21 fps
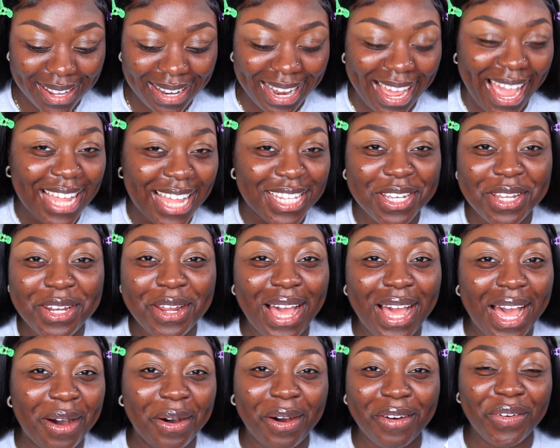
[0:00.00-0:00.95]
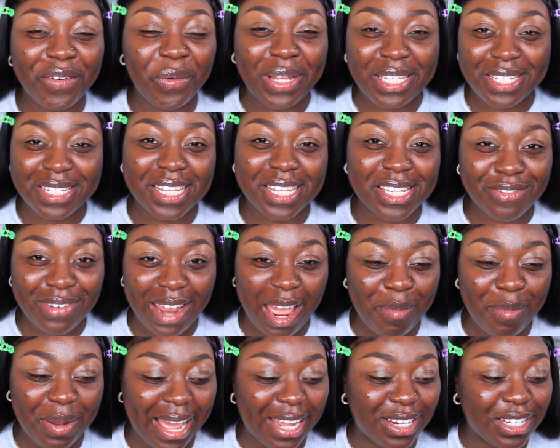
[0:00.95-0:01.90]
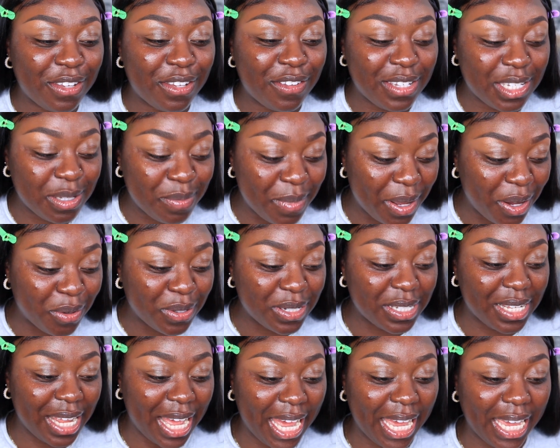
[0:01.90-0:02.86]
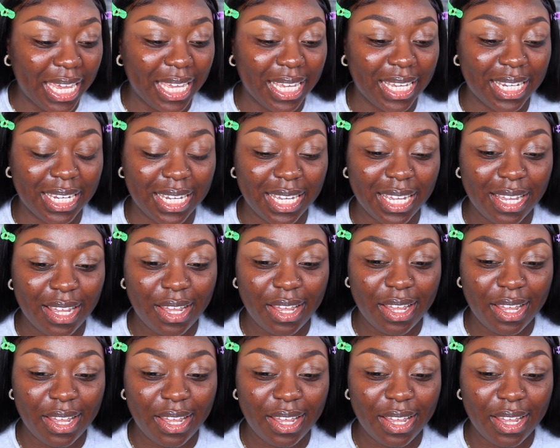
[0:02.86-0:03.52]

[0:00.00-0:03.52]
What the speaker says: Like, I don't know how other way to describe it. Like, it just smells like